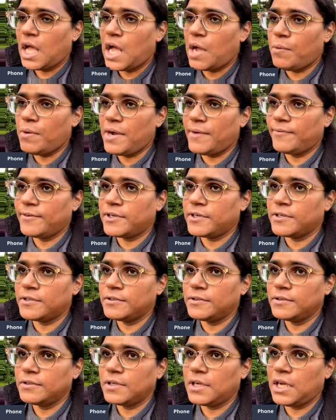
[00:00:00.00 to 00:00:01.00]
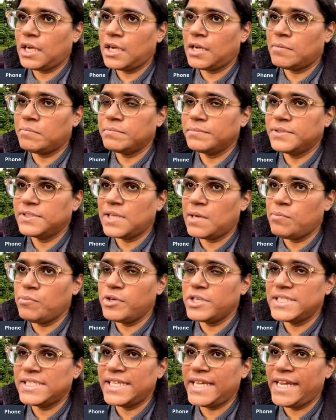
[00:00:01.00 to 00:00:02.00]
However, um,
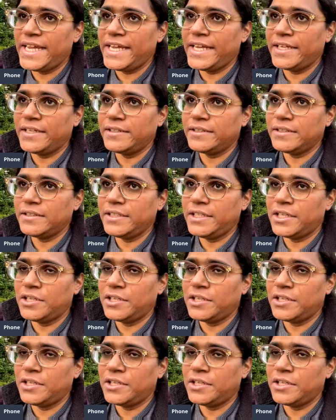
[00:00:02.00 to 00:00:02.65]
some were saying,